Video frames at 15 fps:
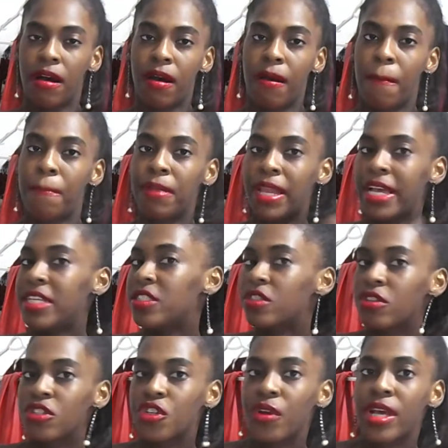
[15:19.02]
blazer
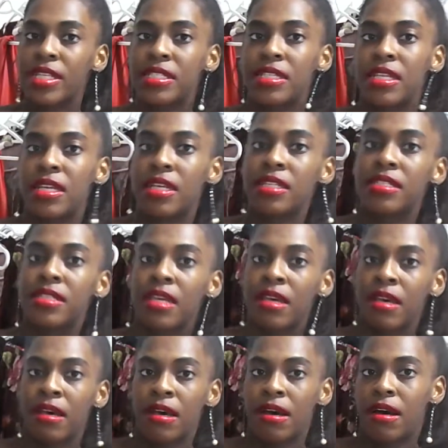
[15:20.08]
dresses,
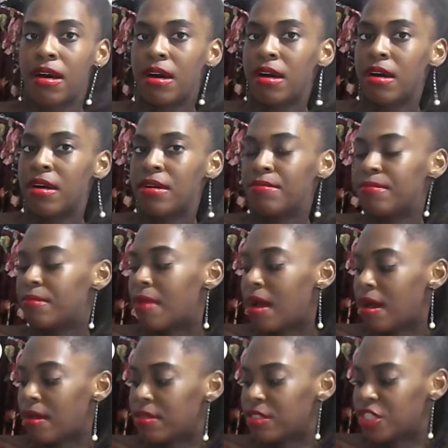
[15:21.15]

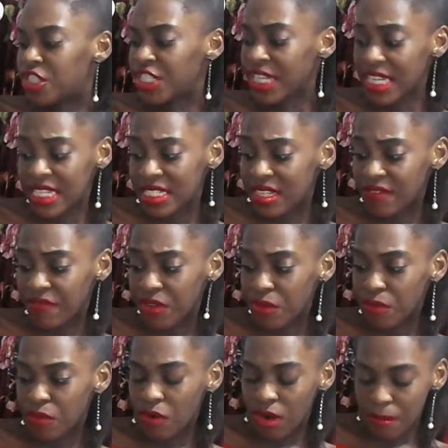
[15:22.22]
jeans if you
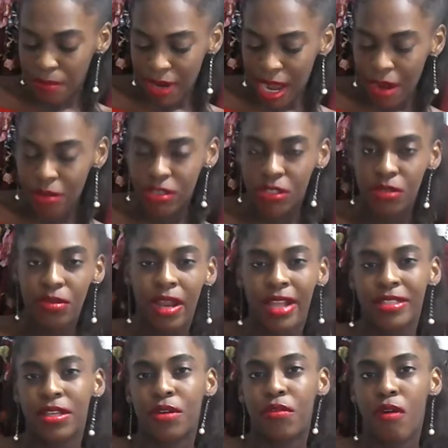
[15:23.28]
want, but I would do like the
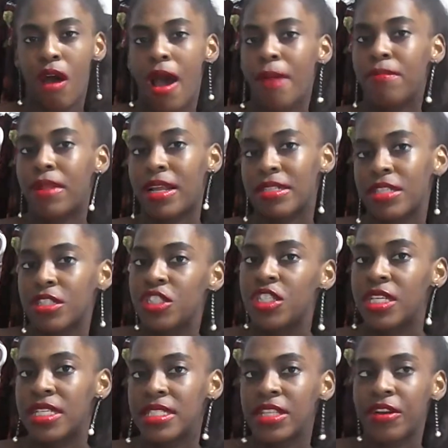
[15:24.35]
crop, like the
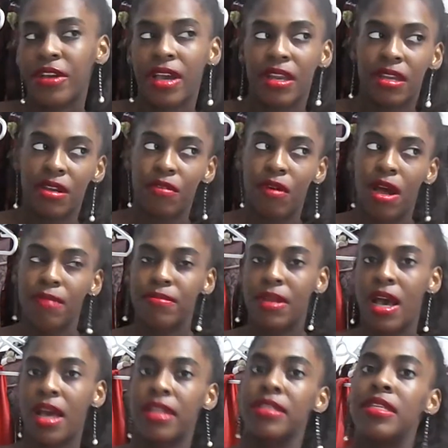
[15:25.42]
jeans that are kind of crop
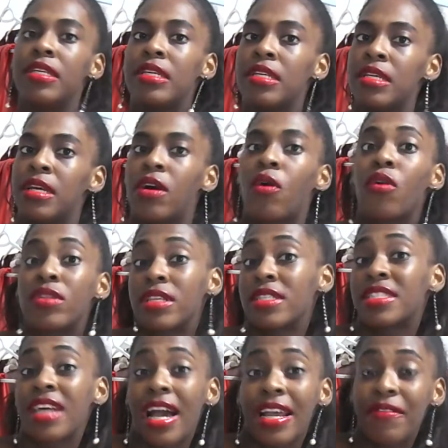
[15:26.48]
knot, or the
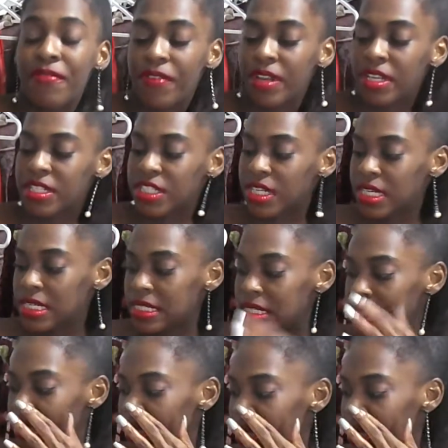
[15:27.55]
tight fitted jeans,